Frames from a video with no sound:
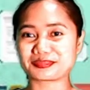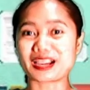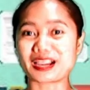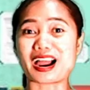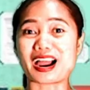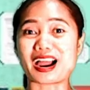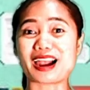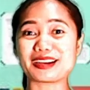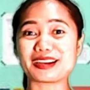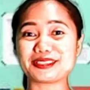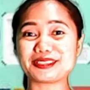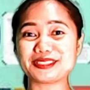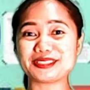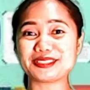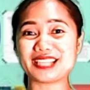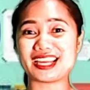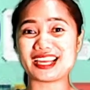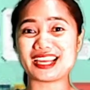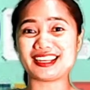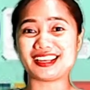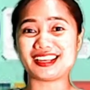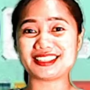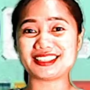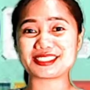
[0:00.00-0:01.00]
Are you done
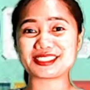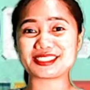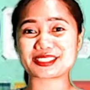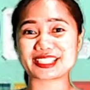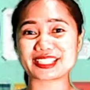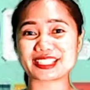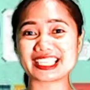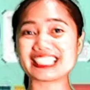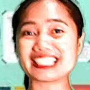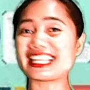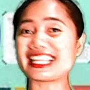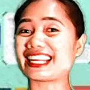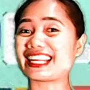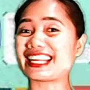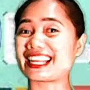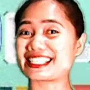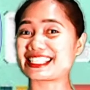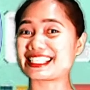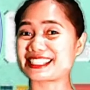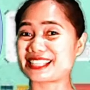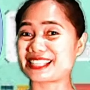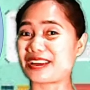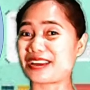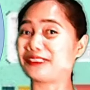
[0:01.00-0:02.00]
answering? Let us
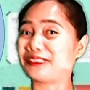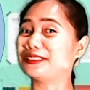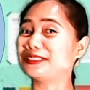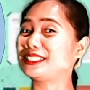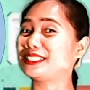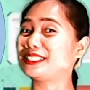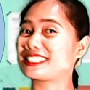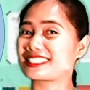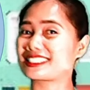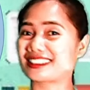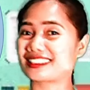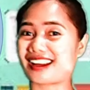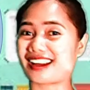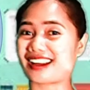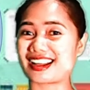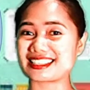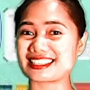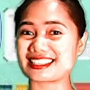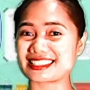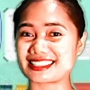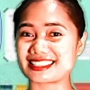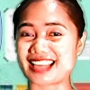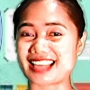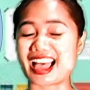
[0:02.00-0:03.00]
now discuss
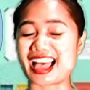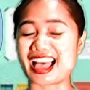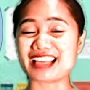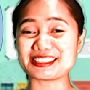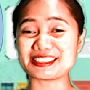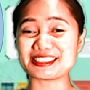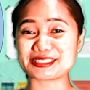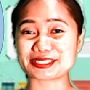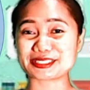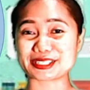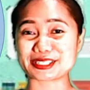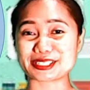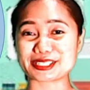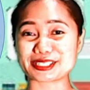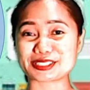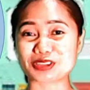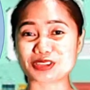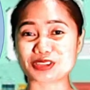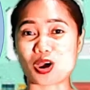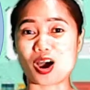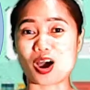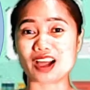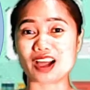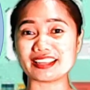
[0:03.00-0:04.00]
the answers
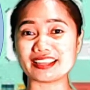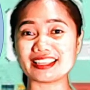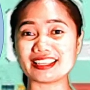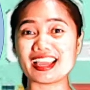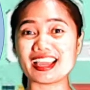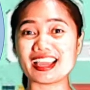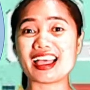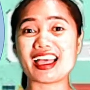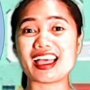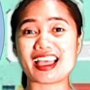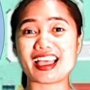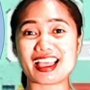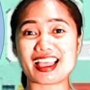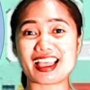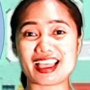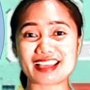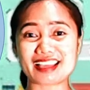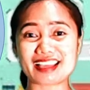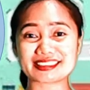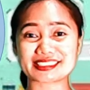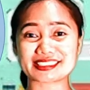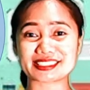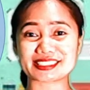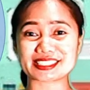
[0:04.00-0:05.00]
on
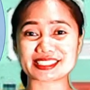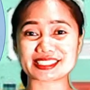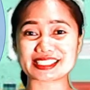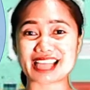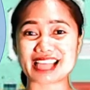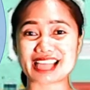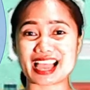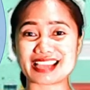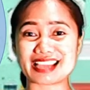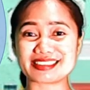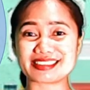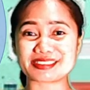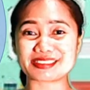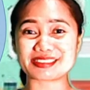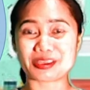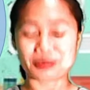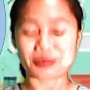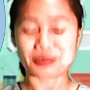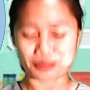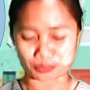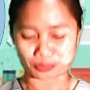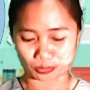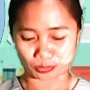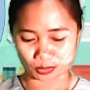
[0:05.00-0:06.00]
exercise
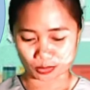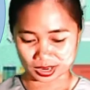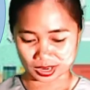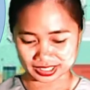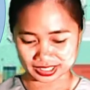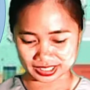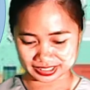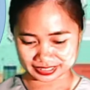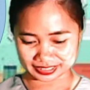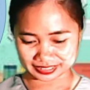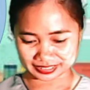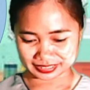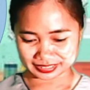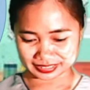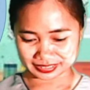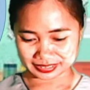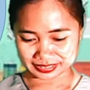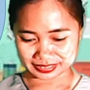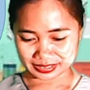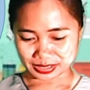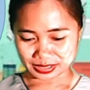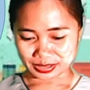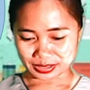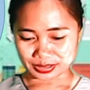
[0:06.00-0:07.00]
1.
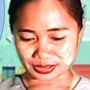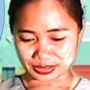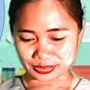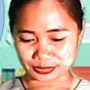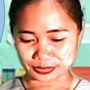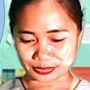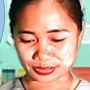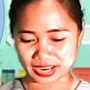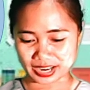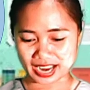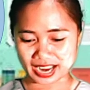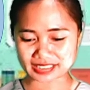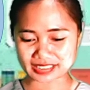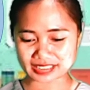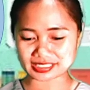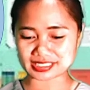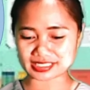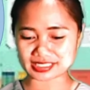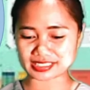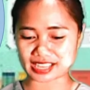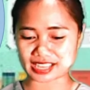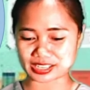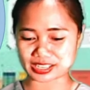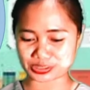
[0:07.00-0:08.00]
For
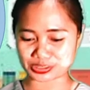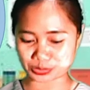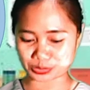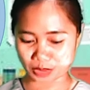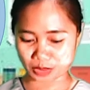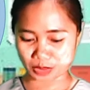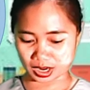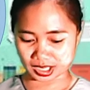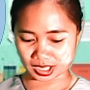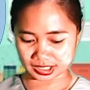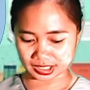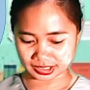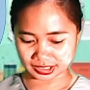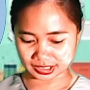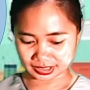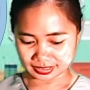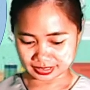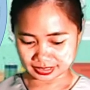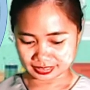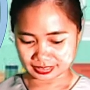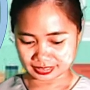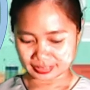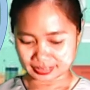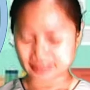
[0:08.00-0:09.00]
exercise 1,
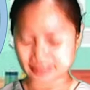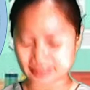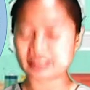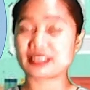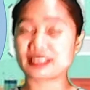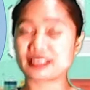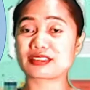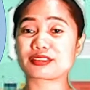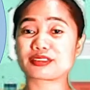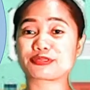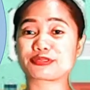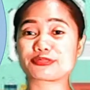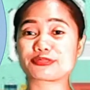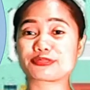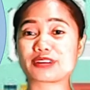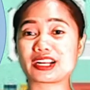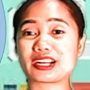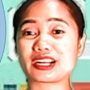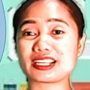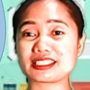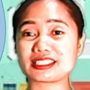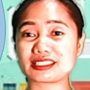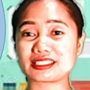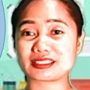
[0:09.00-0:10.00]
the
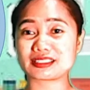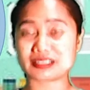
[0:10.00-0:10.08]
first